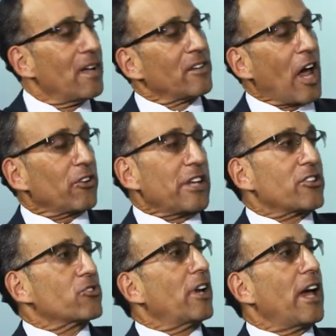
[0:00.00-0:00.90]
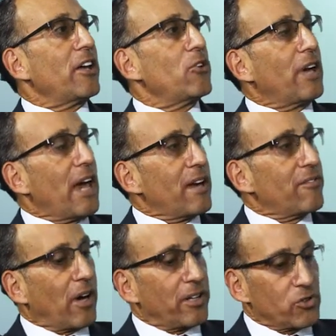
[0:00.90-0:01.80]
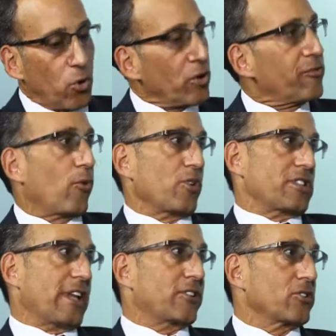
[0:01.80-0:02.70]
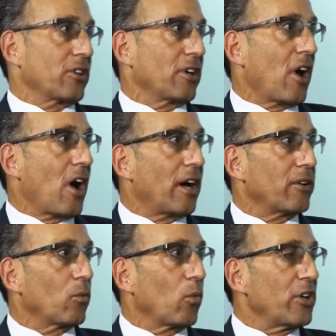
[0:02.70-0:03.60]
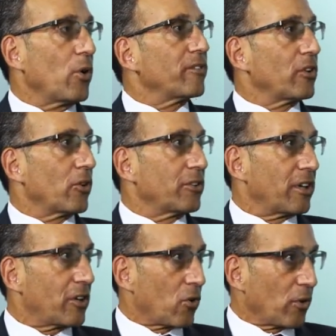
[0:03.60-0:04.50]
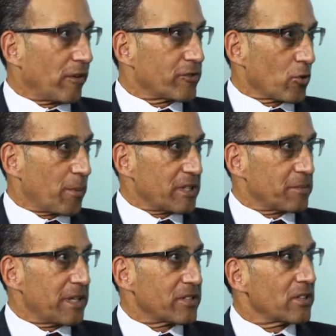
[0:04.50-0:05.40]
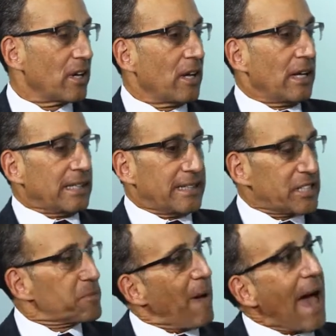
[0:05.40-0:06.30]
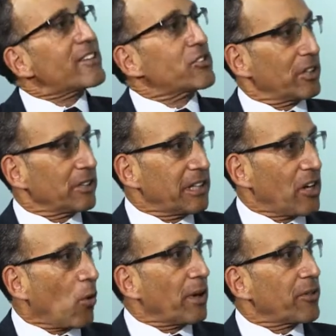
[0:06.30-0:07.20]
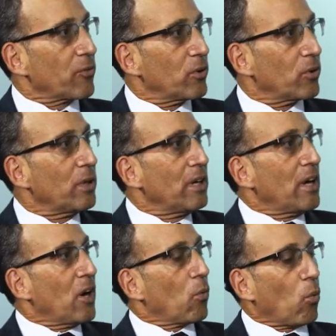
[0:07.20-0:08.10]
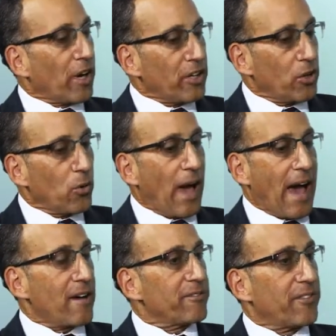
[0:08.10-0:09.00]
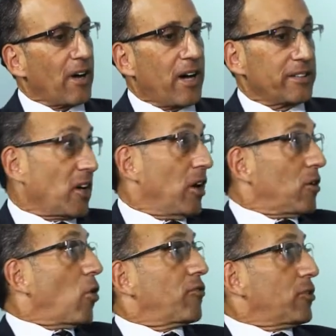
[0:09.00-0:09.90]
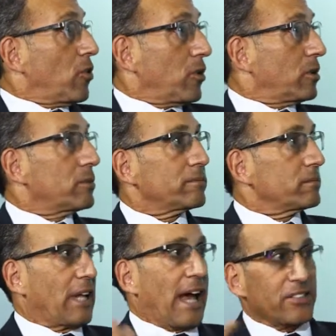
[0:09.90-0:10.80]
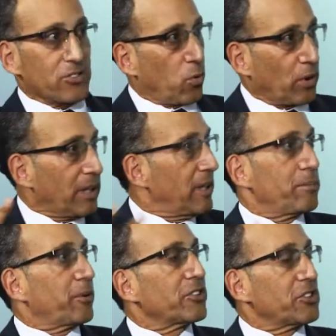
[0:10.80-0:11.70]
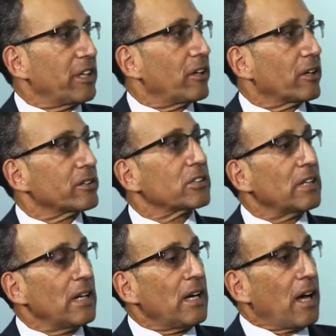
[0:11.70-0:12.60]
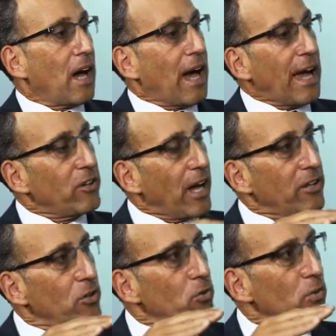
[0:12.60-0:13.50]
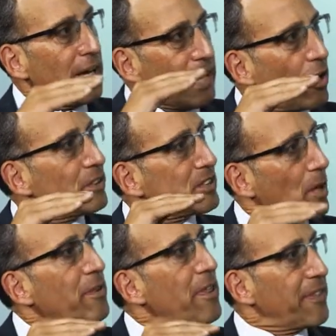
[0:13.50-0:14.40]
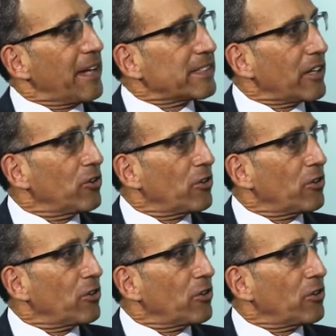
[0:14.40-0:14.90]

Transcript: Lionel, yesterday you gave a tour de force lecture on what you have learned in a career of strabismus, dispassionately going through what you have uh, done over your last 20 plus years. Uh, and, and you hit on some of the things that you